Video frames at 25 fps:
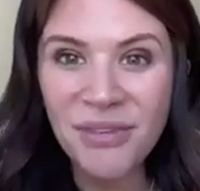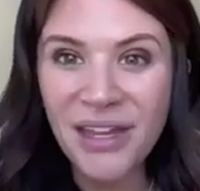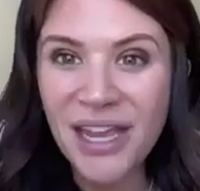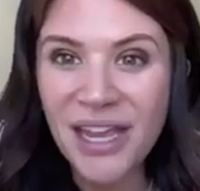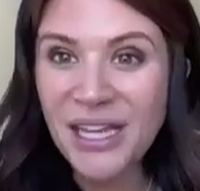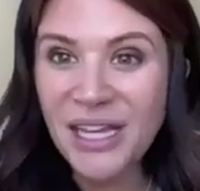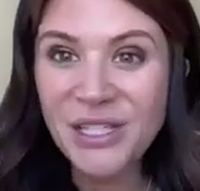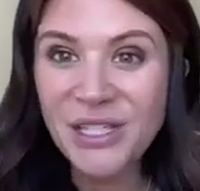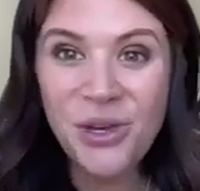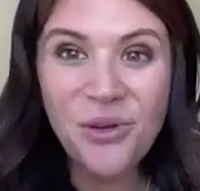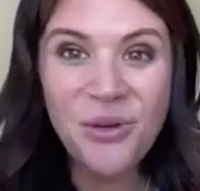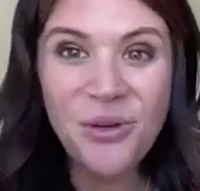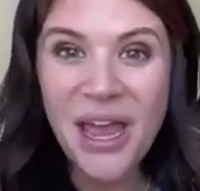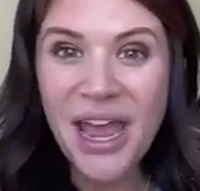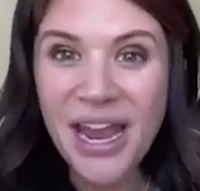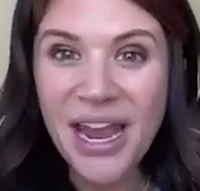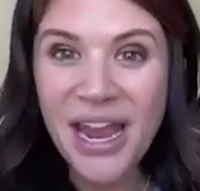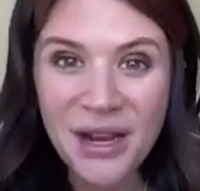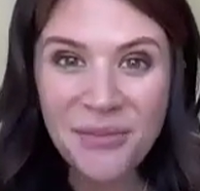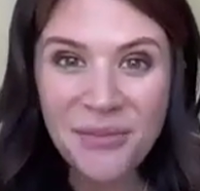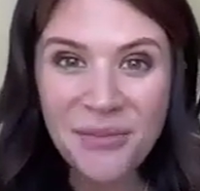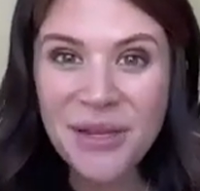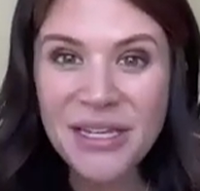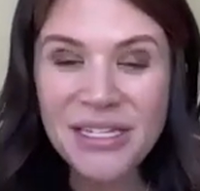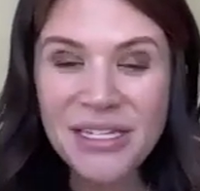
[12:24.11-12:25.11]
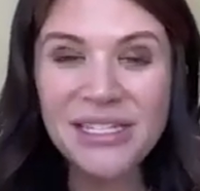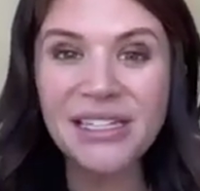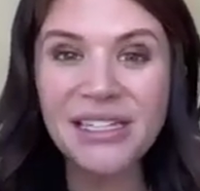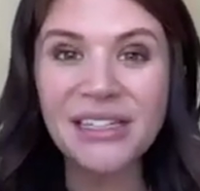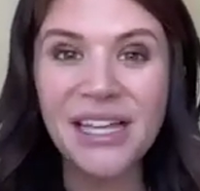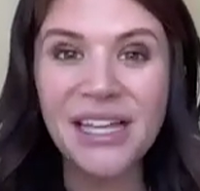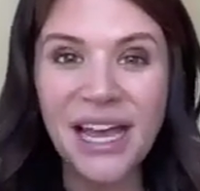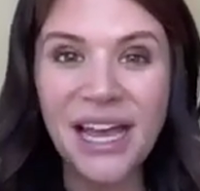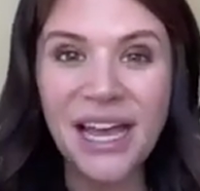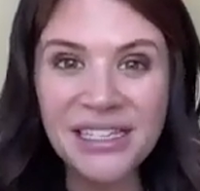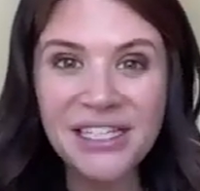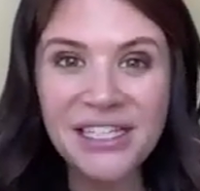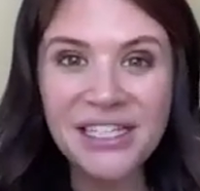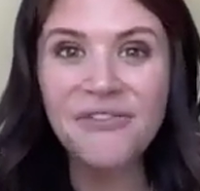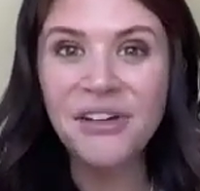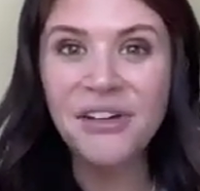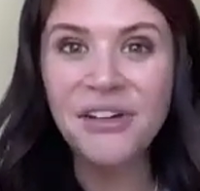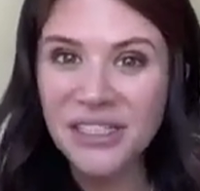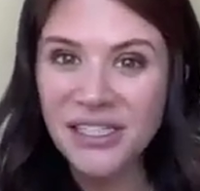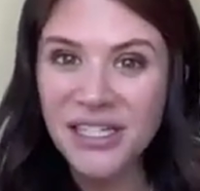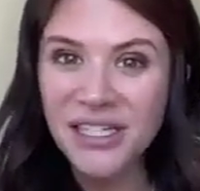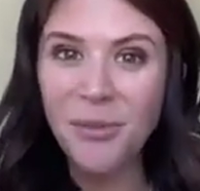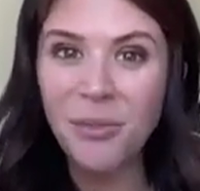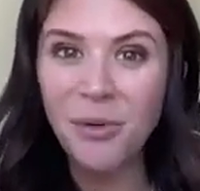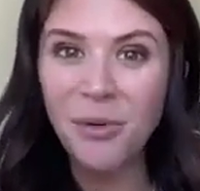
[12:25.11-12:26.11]
it's okay to be selective
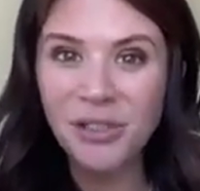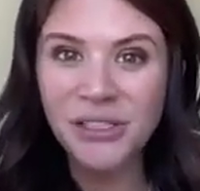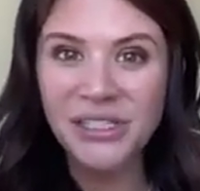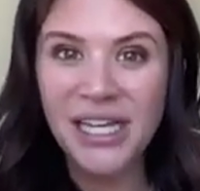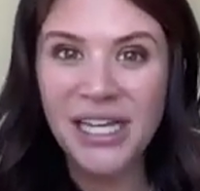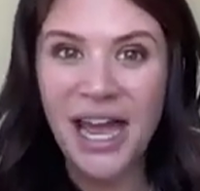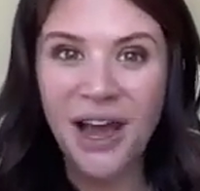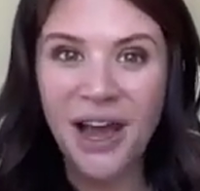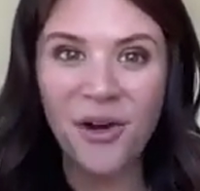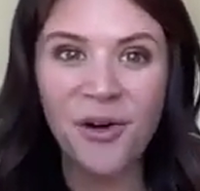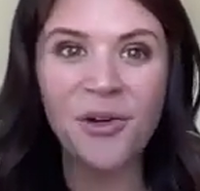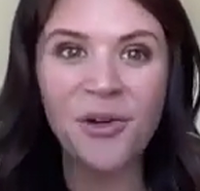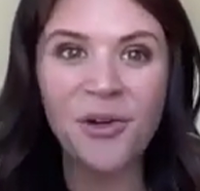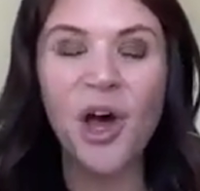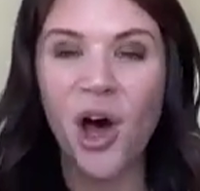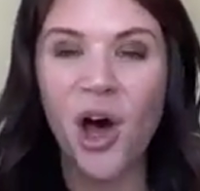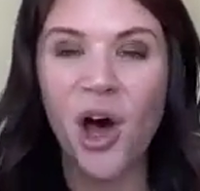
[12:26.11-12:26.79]
and double down